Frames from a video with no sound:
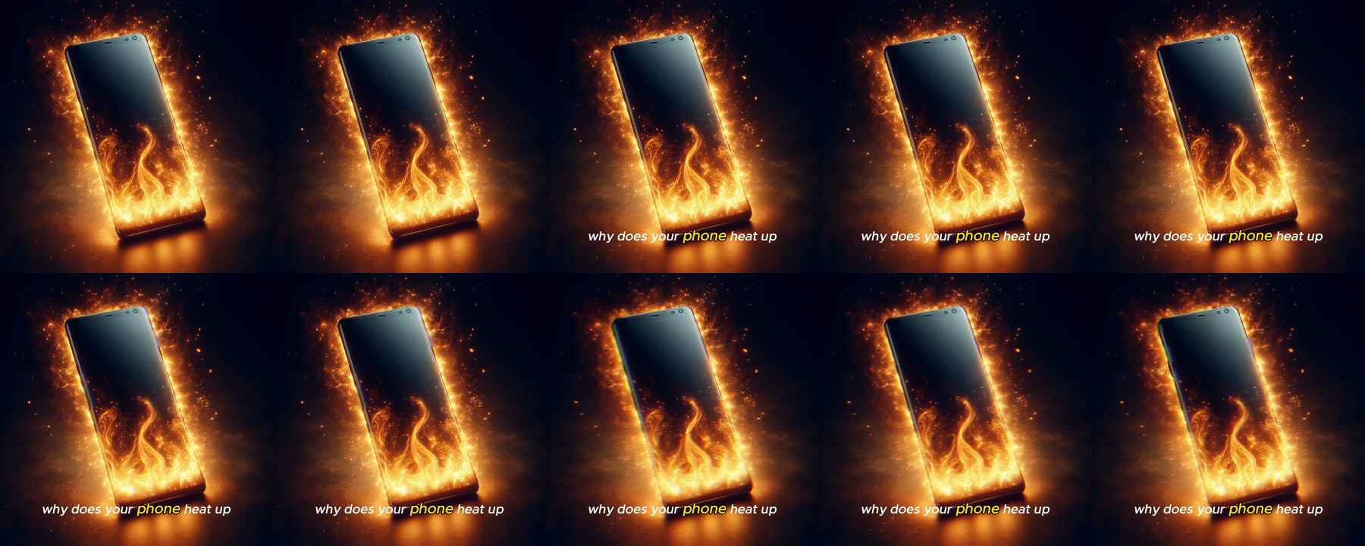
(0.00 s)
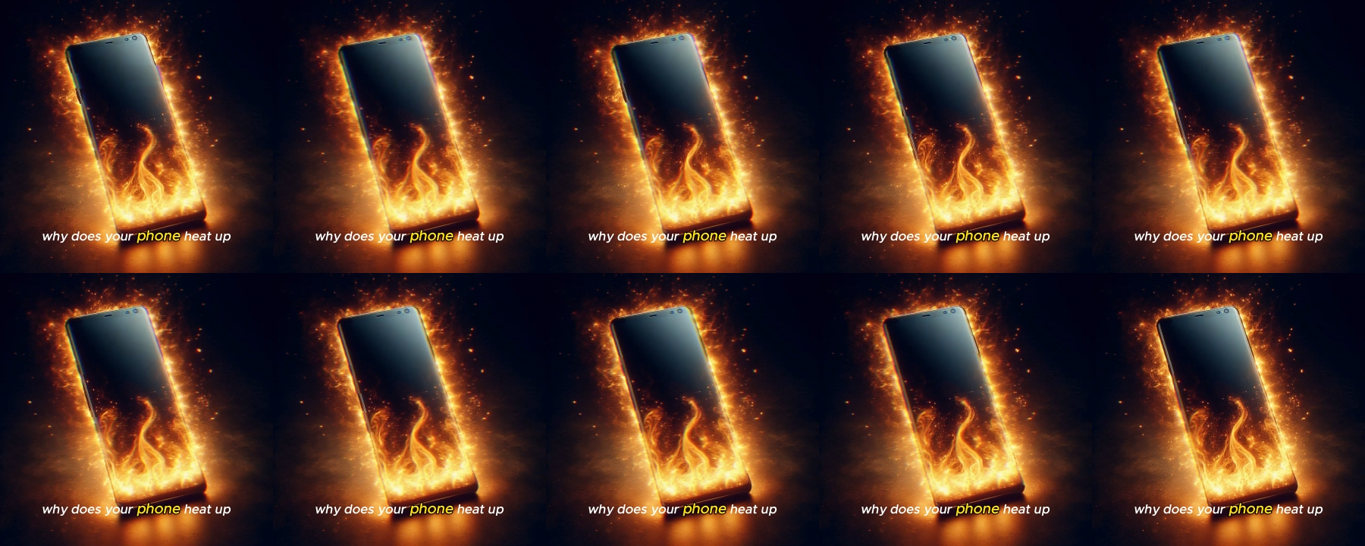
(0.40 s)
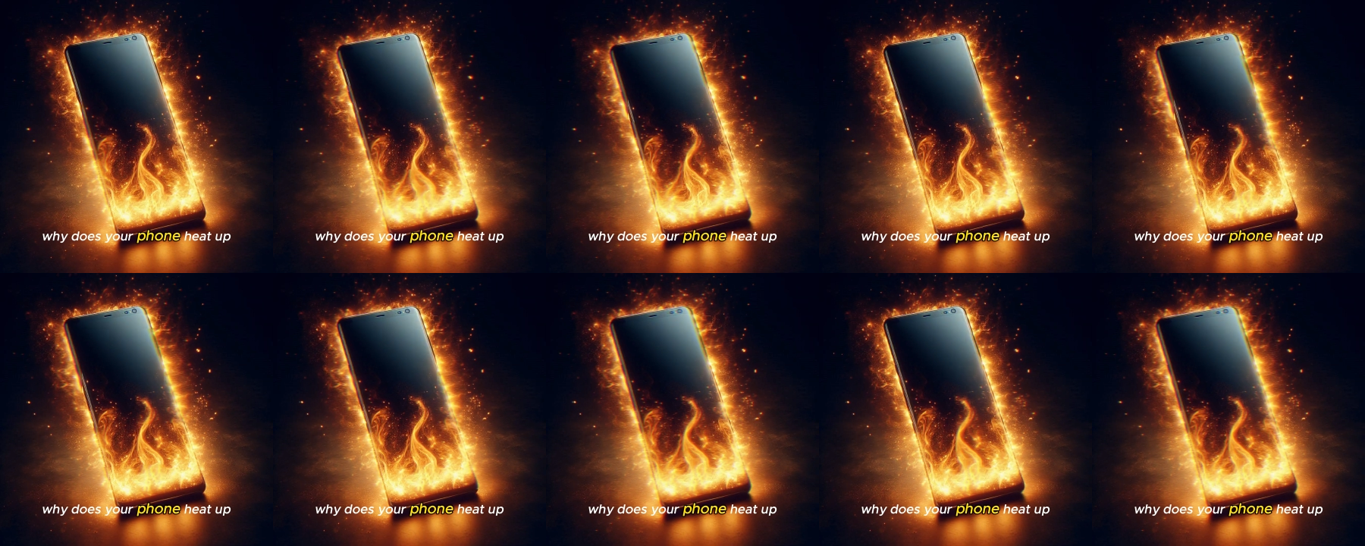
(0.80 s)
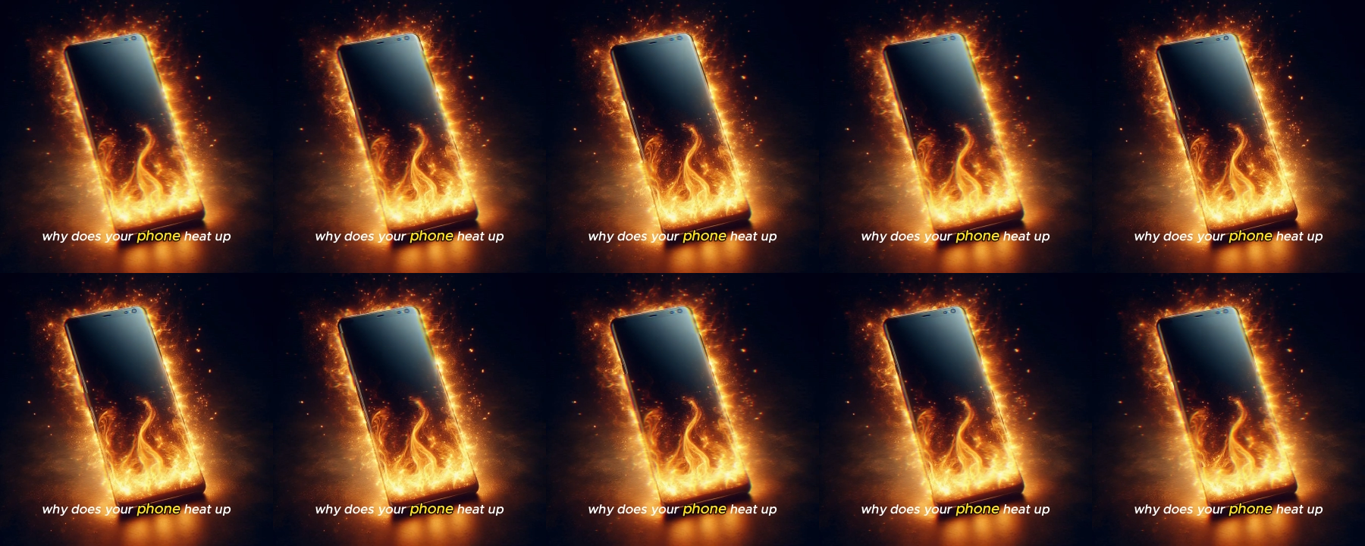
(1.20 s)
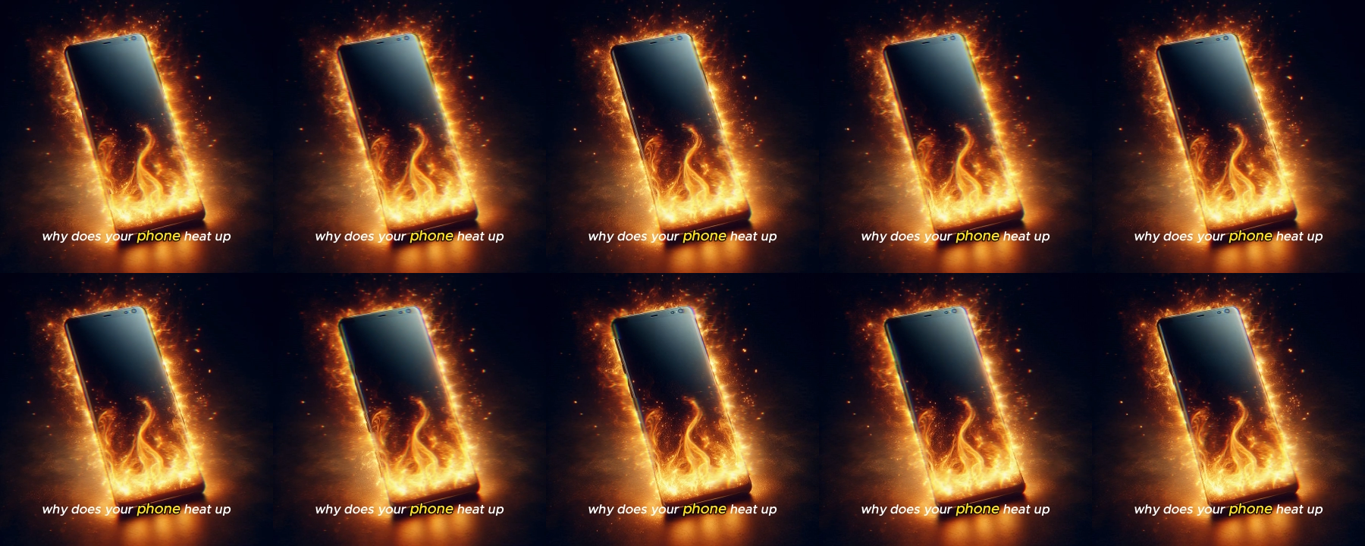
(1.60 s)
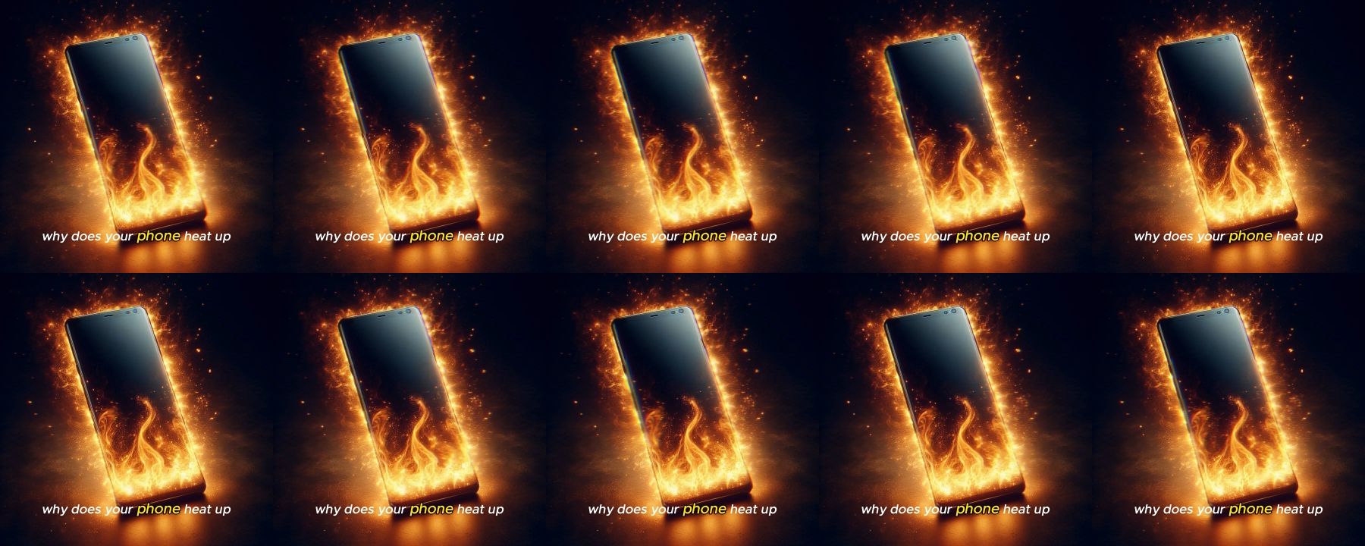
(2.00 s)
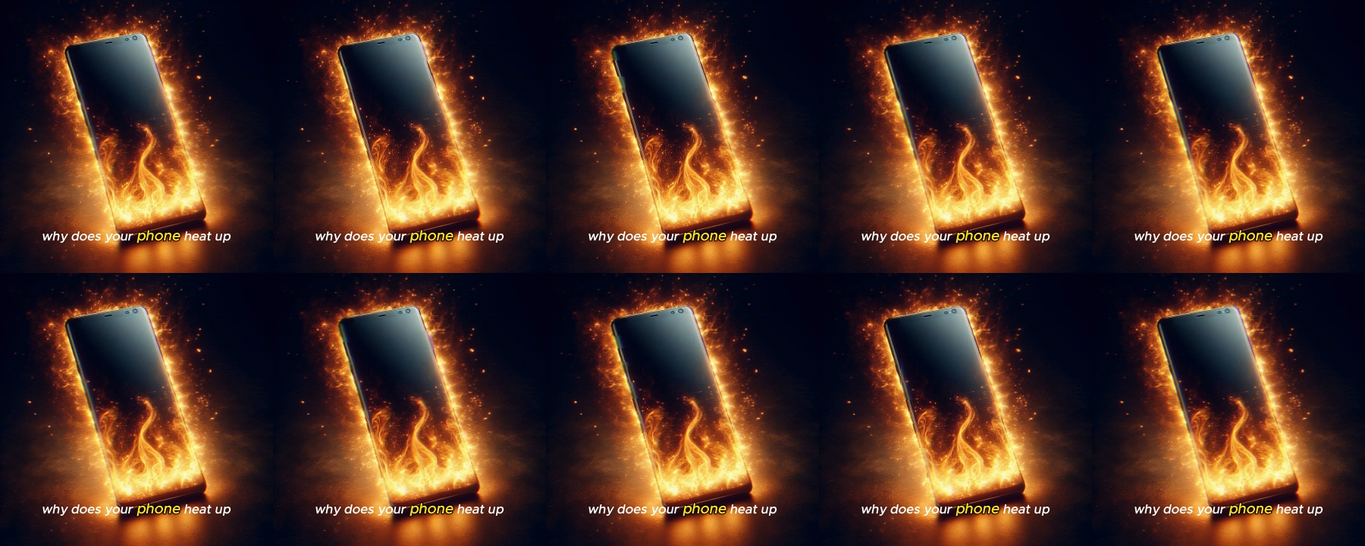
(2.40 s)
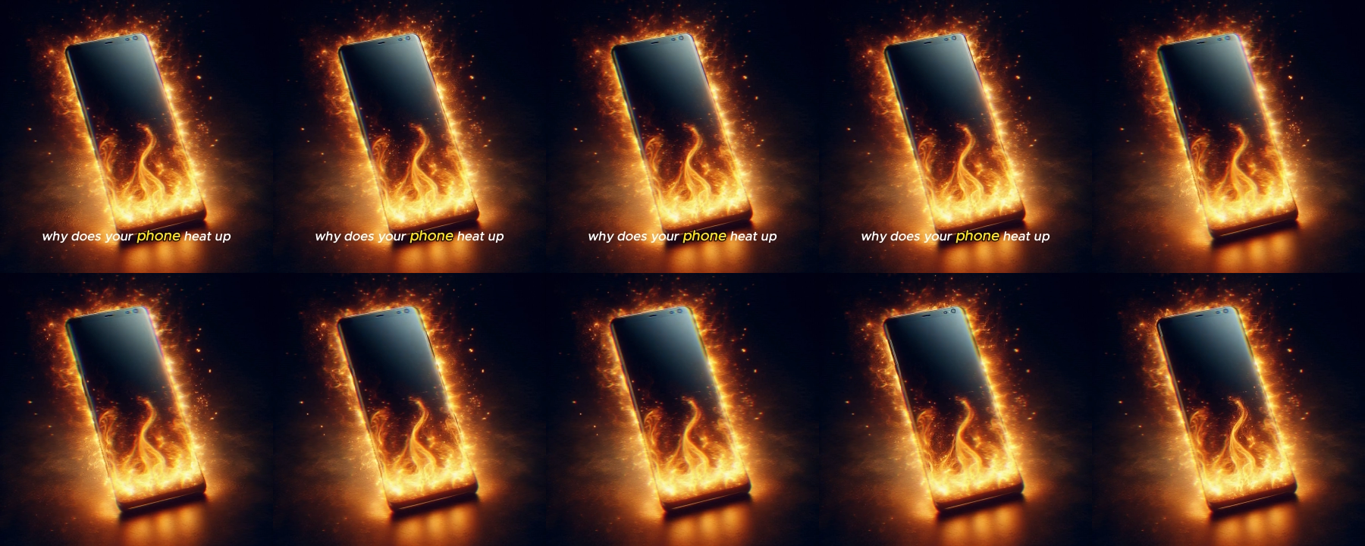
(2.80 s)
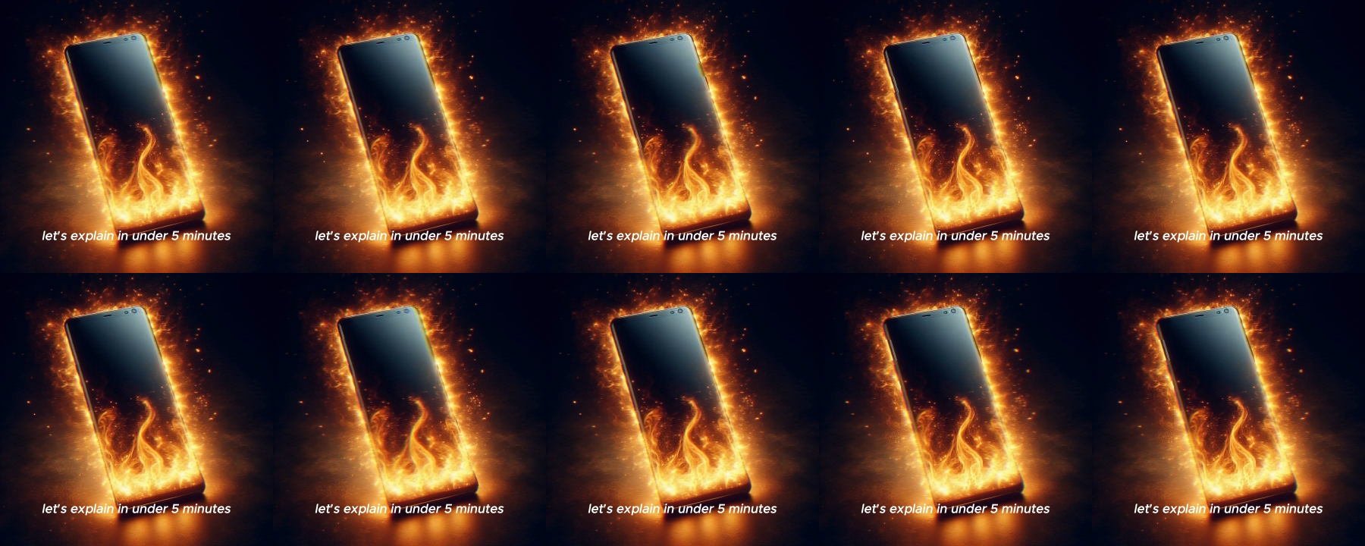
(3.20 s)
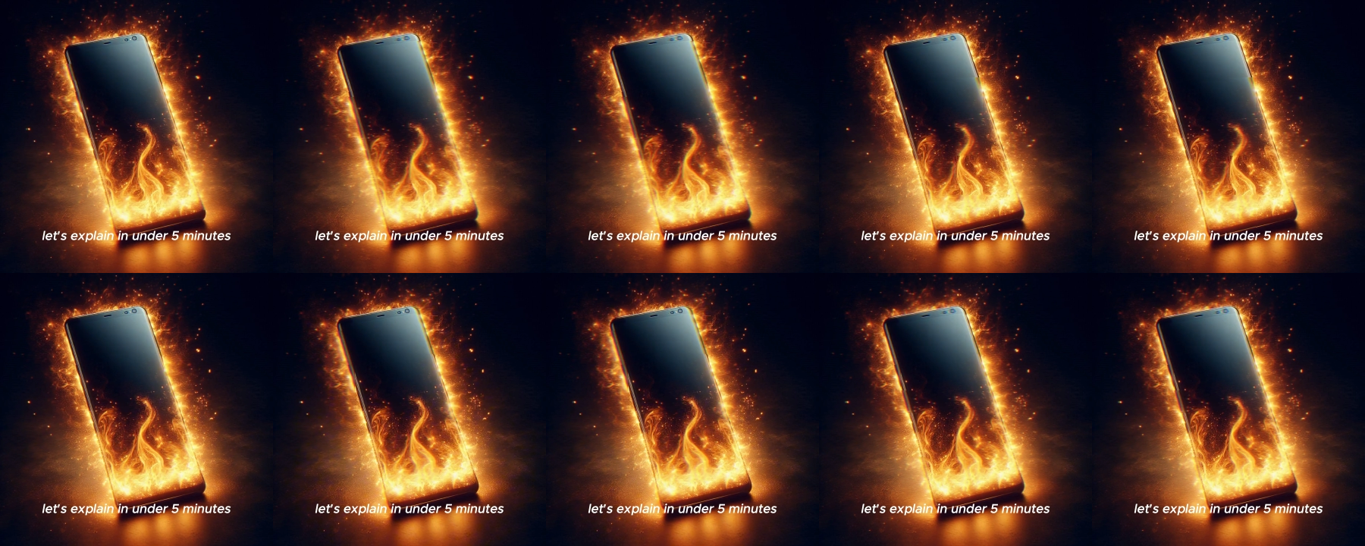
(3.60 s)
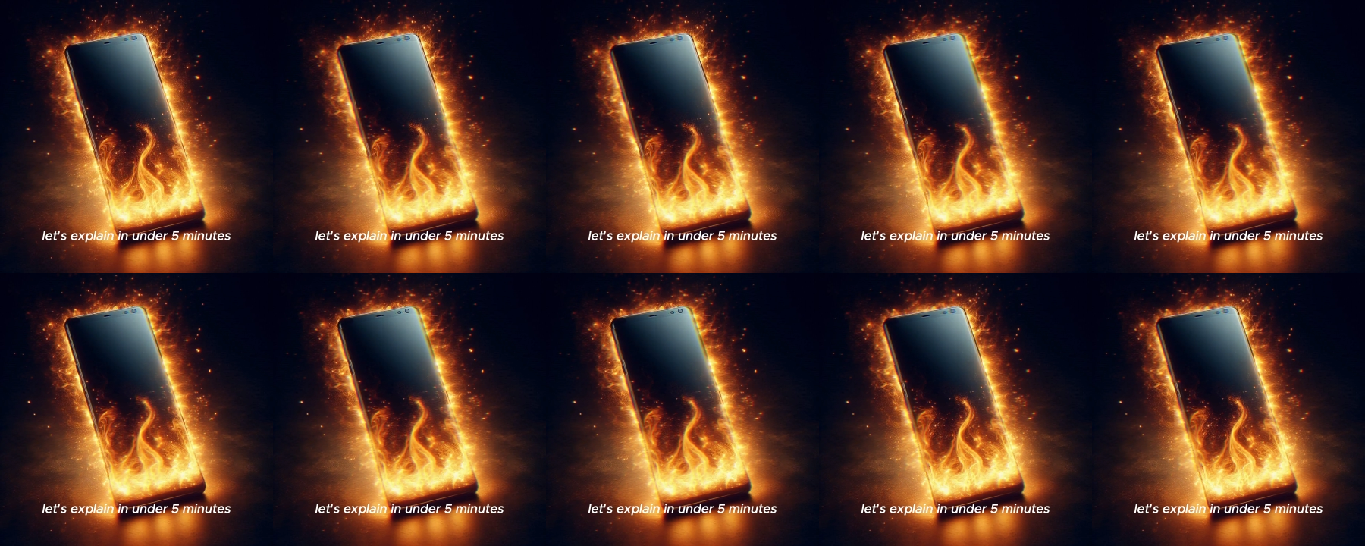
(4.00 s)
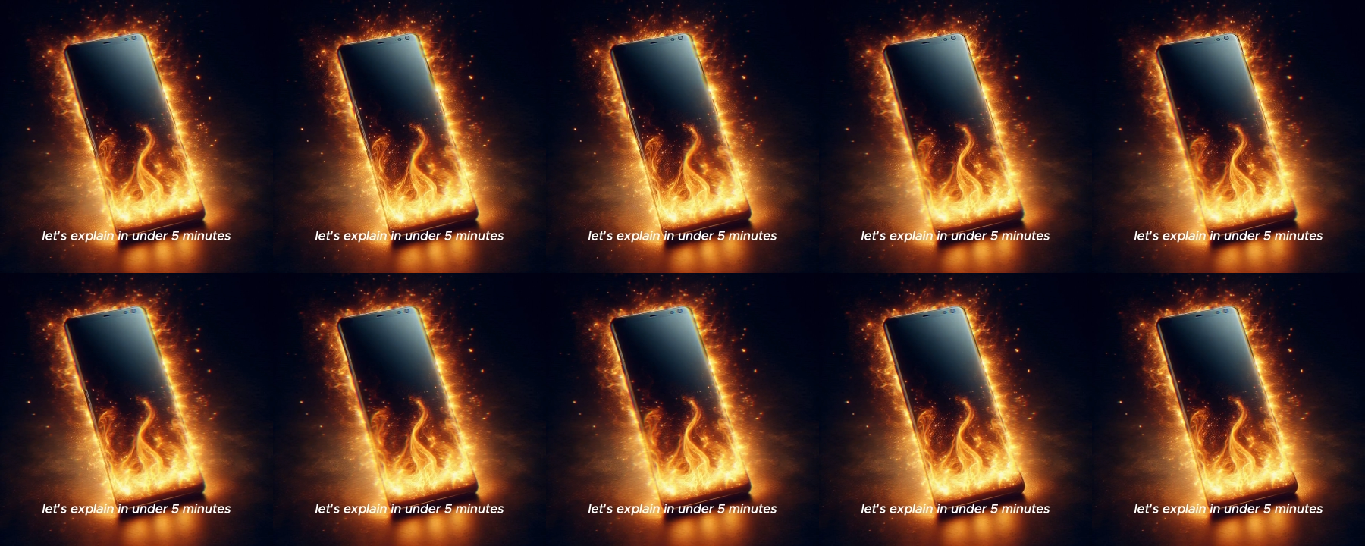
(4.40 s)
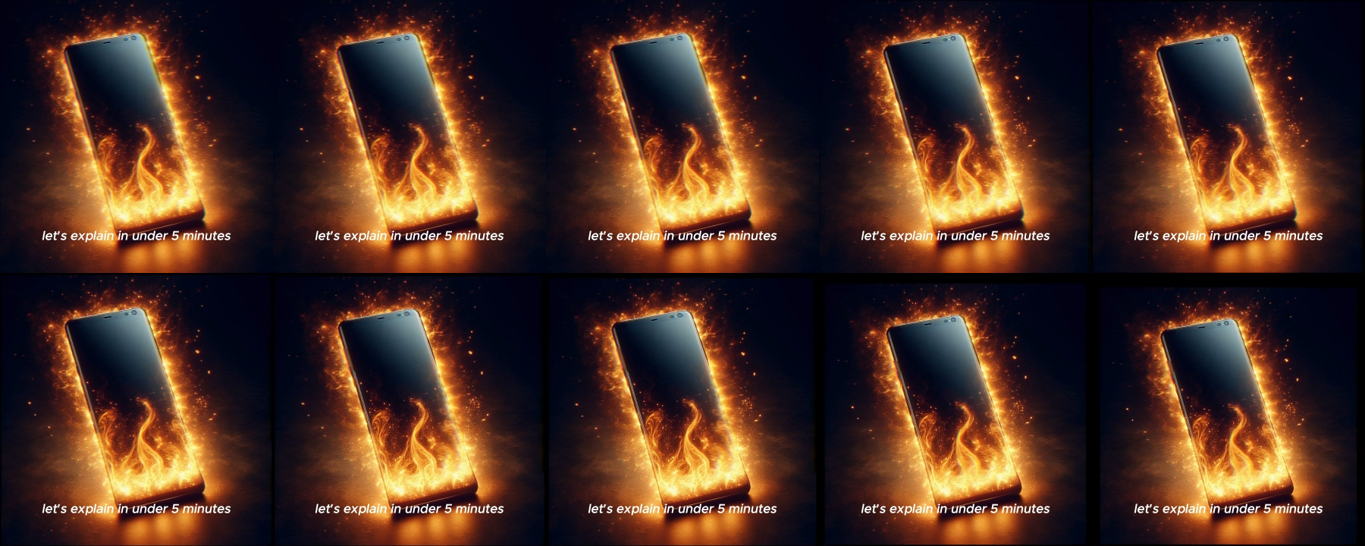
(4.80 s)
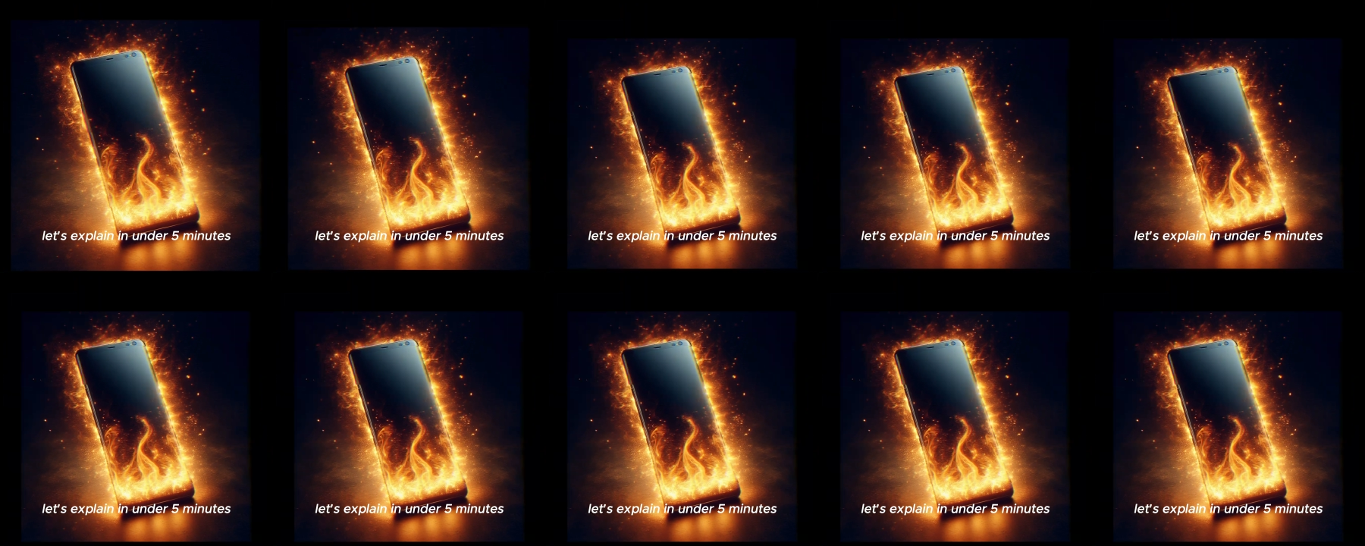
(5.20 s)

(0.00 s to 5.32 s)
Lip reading: [unreadable: no face in view]